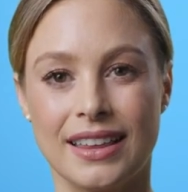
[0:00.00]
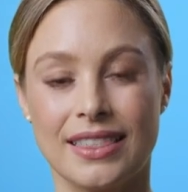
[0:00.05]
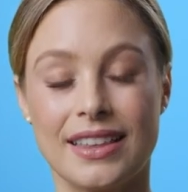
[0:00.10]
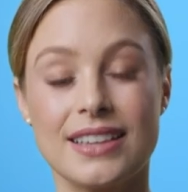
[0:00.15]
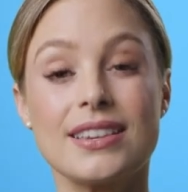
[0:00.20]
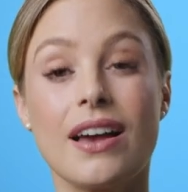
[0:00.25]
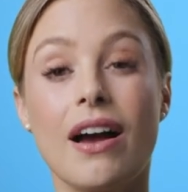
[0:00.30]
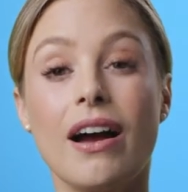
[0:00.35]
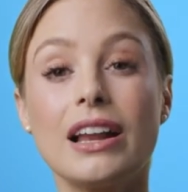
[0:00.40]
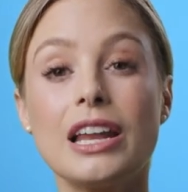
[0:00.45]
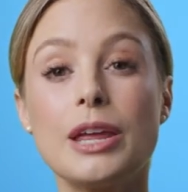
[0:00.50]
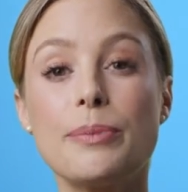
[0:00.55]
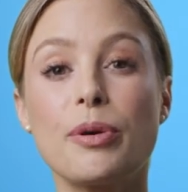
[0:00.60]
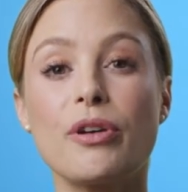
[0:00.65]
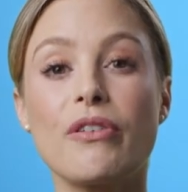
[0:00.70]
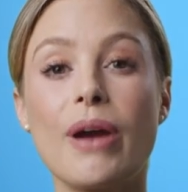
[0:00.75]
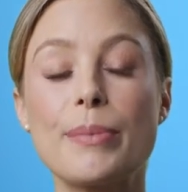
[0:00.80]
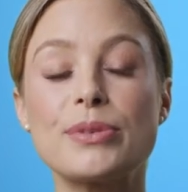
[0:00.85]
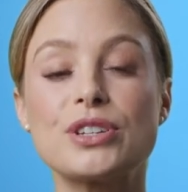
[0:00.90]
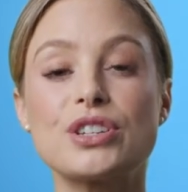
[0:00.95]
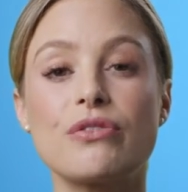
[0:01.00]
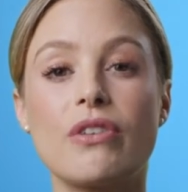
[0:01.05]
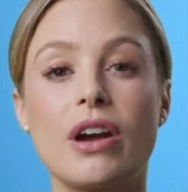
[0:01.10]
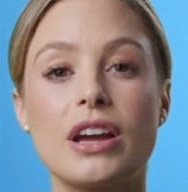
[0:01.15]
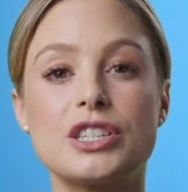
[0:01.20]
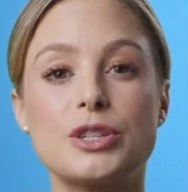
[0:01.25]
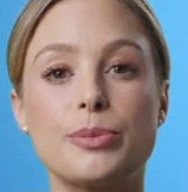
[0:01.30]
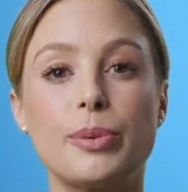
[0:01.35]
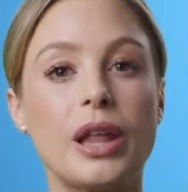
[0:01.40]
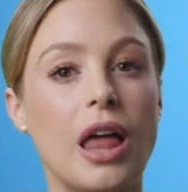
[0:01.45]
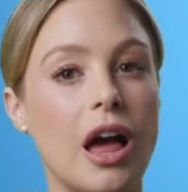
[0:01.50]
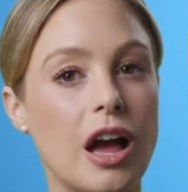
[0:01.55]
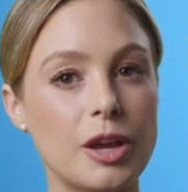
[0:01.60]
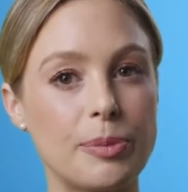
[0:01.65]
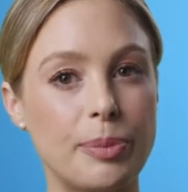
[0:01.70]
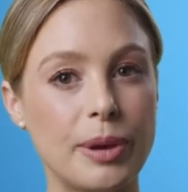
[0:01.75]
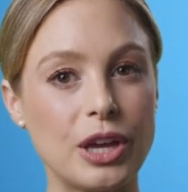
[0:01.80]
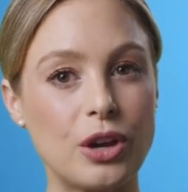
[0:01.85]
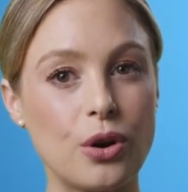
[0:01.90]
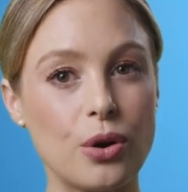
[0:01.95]
These highly parameterizable
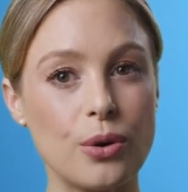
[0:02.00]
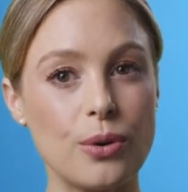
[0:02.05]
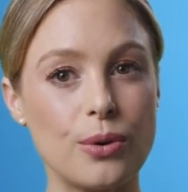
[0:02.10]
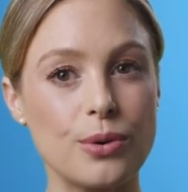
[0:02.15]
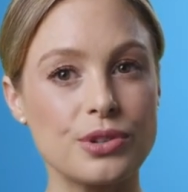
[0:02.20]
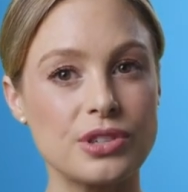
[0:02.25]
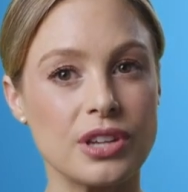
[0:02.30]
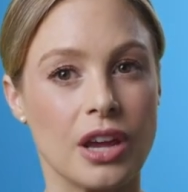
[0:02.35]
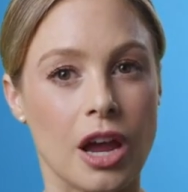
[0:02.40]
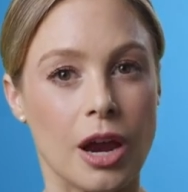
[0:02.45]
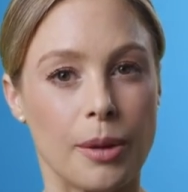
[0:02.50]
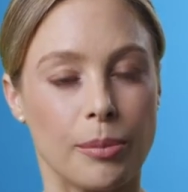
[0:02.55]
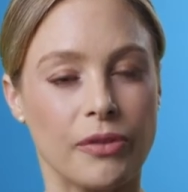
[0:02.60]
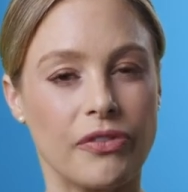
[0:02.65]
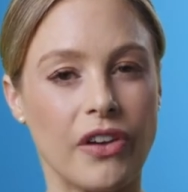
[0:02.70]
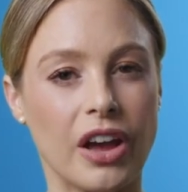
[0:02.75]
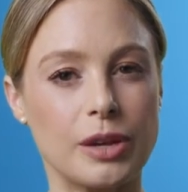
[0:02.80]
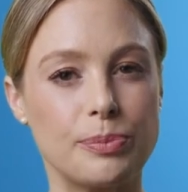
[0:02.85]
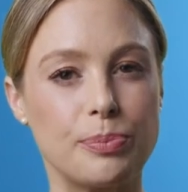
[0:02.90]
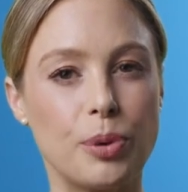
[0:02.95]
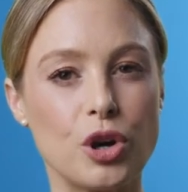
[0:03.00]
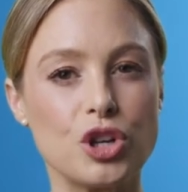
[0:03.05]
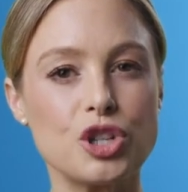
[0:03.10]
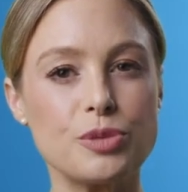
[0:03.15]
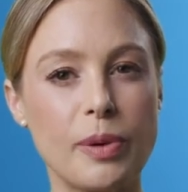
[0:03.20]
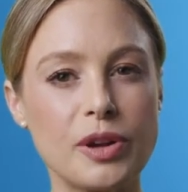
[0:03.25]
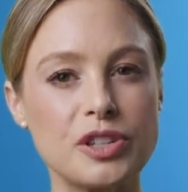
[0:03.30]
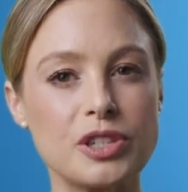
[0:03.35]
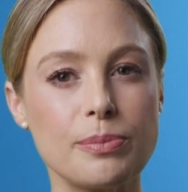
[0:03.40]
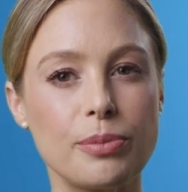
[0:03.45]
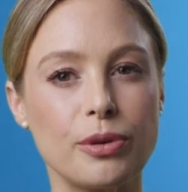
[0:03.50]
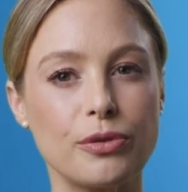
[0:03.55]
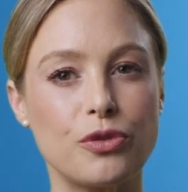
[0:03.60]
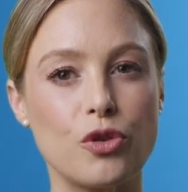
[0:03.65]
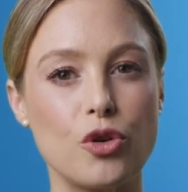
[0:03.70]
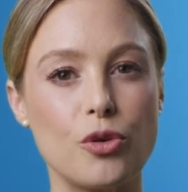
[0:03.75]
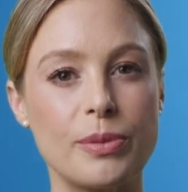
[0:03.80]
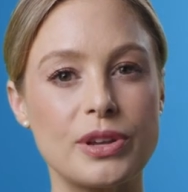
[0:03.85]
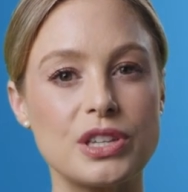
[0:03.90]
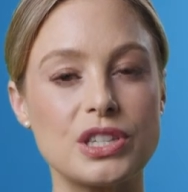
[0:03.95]
IP cores provide push-button
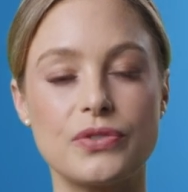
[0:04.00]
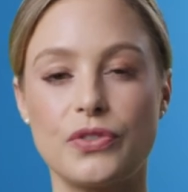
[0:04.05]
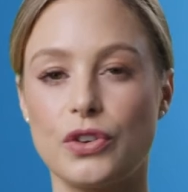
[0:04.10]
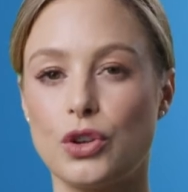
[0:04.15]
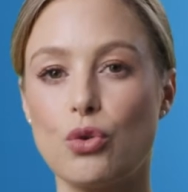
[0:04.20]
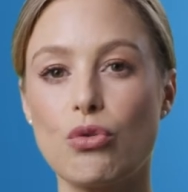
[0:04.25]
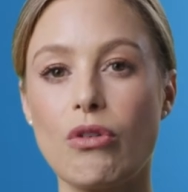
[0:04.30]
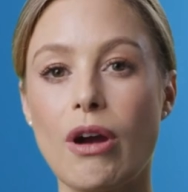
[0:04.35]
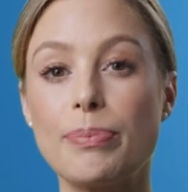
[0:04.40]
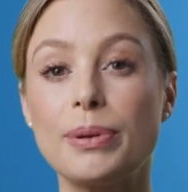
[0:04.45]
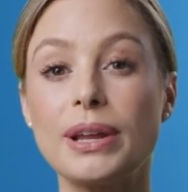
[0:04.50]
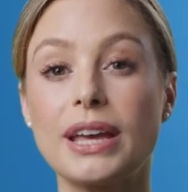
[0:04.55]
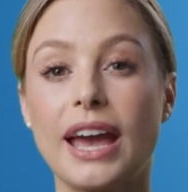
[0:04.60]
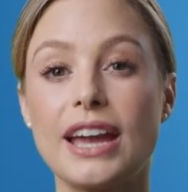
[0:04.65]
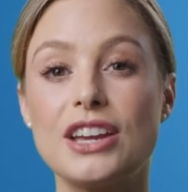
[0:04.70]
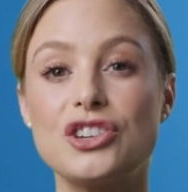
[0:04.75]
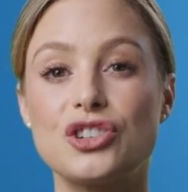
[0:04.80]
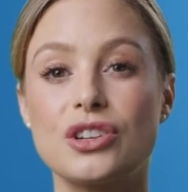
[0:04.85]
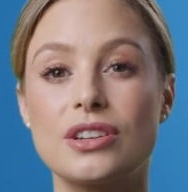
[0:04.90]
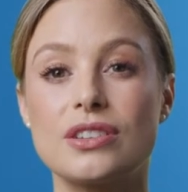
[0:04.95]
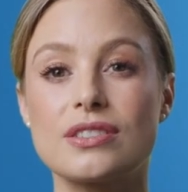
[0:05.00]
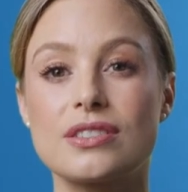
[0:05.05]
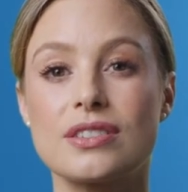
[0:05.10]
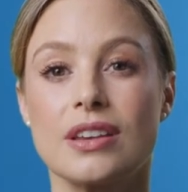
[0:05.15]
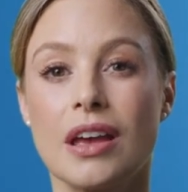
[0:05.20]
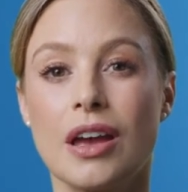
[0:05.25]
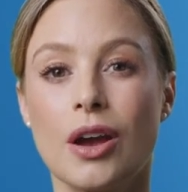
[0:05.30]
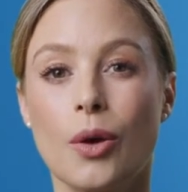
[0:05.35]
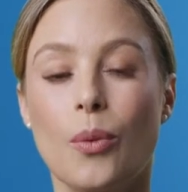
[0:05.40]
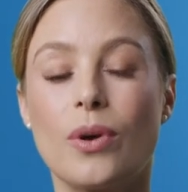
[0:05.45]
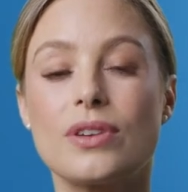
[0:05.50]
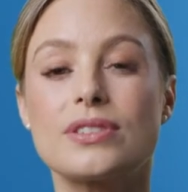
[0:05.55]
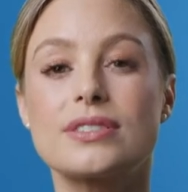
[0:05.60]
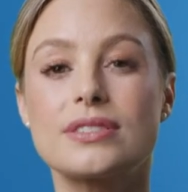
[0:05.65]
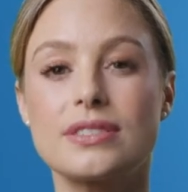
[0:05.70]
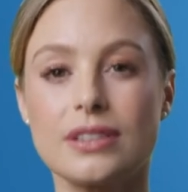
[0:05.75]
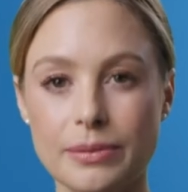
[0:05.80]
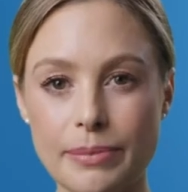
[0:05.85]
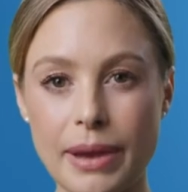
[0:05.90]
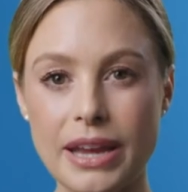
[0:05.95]
performance for your applications while
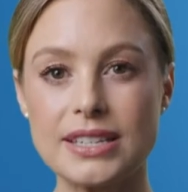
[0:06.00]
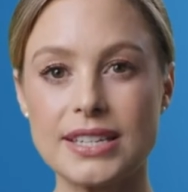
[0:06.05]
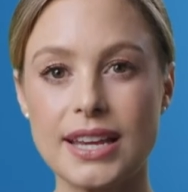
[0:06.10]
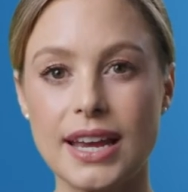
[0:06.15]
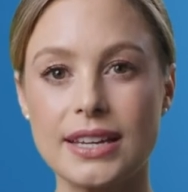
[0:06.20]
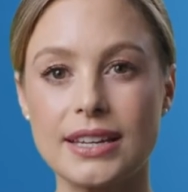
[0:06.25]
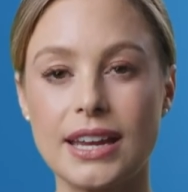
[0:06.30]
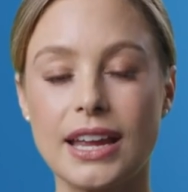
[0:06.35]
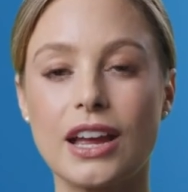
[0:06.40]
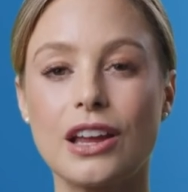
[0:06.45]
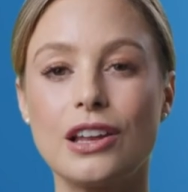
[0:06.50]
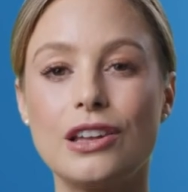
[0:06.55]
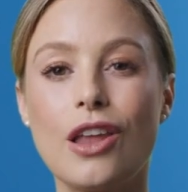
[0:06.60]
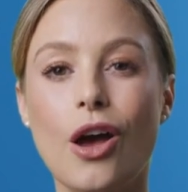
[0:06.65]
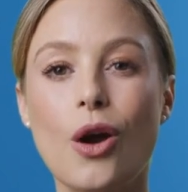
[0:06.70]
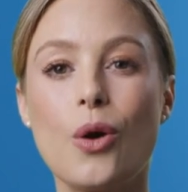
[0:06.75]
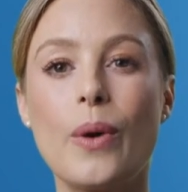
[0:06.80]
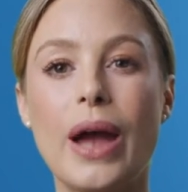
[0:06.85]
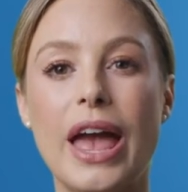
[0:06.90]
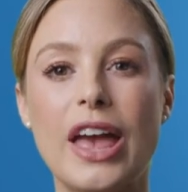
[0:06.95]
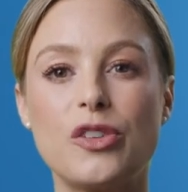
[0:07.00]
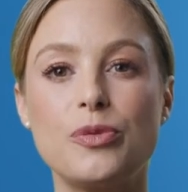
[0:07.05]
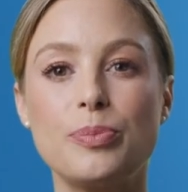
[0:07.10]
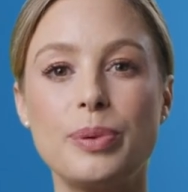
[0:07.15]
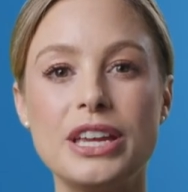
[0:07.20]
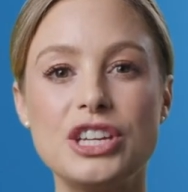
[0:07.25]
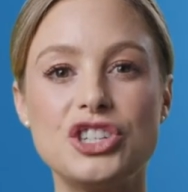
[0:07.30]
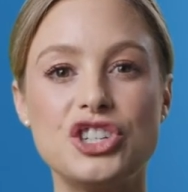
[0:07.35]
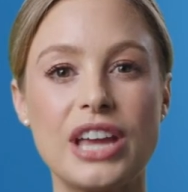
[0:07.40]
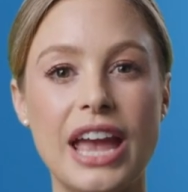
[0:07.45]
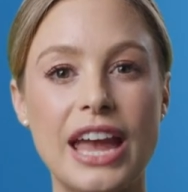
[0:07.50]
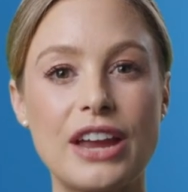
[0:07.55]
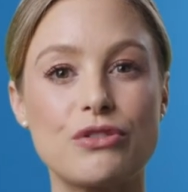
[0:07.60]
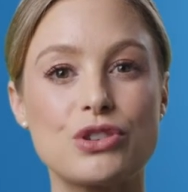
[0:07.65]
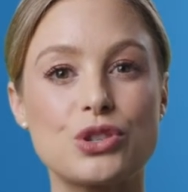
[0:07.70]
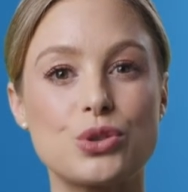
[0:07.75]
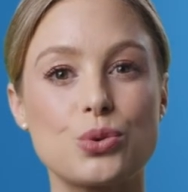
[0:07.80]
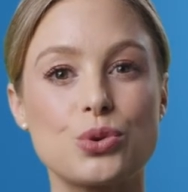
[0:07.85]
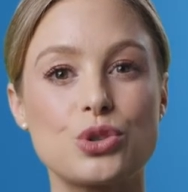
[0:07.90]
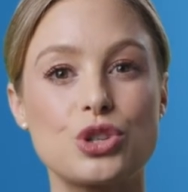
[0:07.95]
still maintaining low FPGA
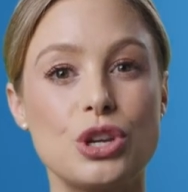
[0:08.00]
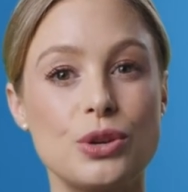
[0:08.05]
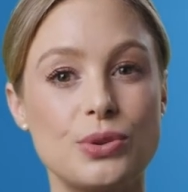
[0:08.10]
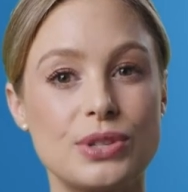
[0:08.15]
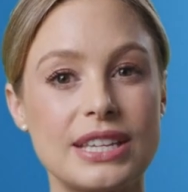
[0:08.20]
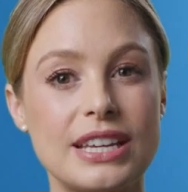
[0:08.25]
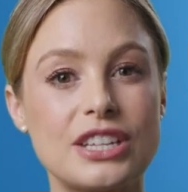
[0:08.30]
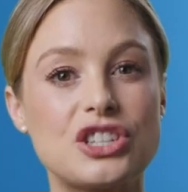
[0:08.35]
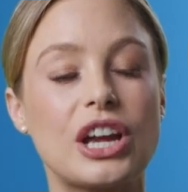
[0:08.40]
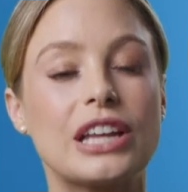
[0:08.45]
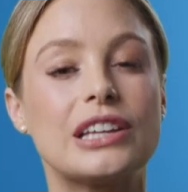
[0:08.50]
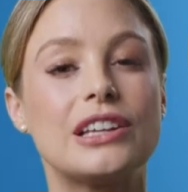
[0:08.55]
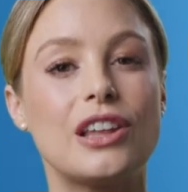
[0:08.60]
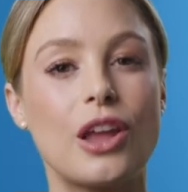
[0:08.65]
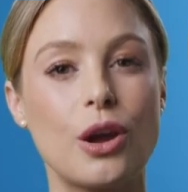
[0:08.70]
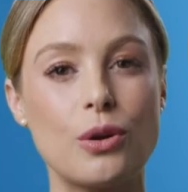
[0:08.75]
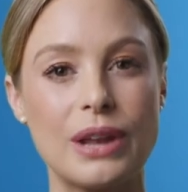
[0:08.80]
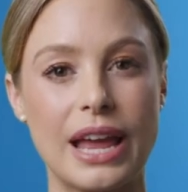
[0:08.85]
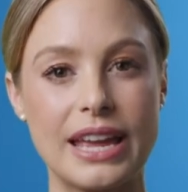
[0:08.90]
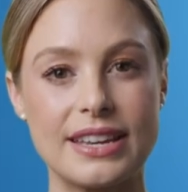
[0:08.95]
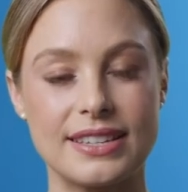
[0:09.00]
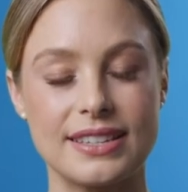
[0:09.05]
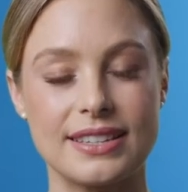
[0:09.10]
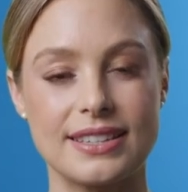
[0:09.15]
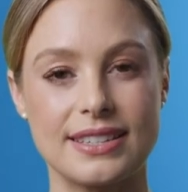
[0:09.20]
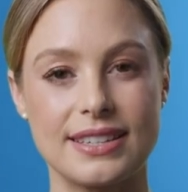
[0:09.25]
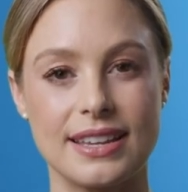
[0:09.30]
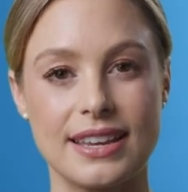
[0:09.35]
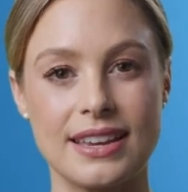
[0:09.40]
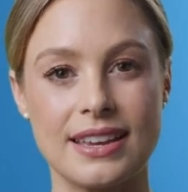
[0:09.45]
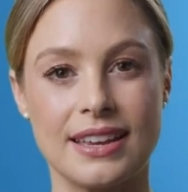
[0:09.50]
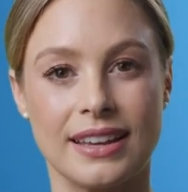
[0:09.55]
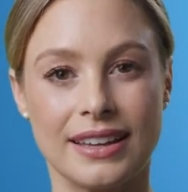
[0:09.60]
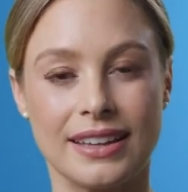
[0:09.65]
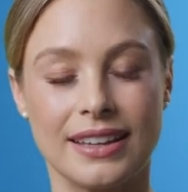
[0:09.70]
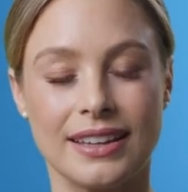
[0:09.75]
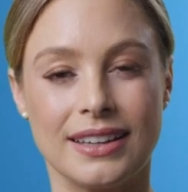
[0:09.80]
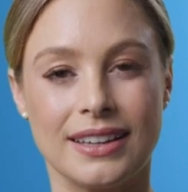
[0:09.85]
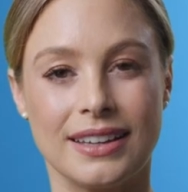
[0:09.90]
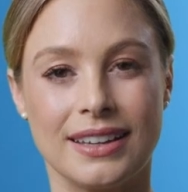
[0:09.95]
resource usage and low latency.
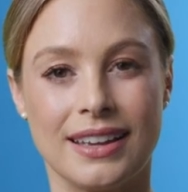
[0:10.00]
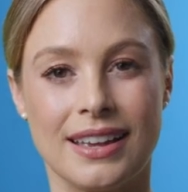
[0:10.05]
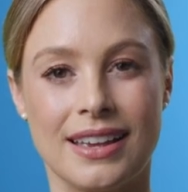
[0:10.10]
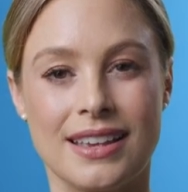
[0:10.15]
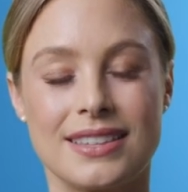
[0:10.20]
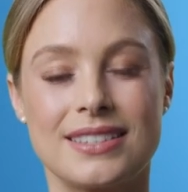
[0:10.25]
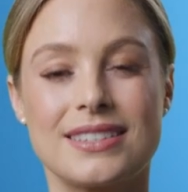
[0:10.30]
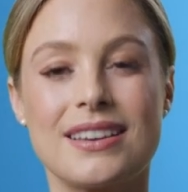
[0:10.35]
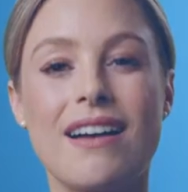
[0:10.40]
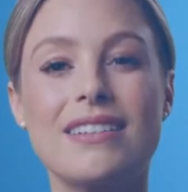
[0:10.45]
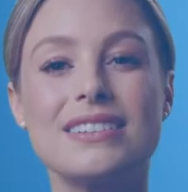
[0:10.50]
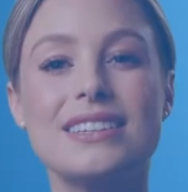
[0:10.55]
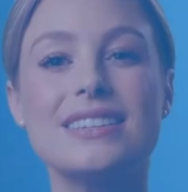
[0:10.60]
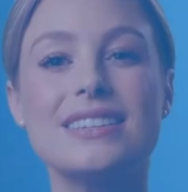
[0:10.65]
Start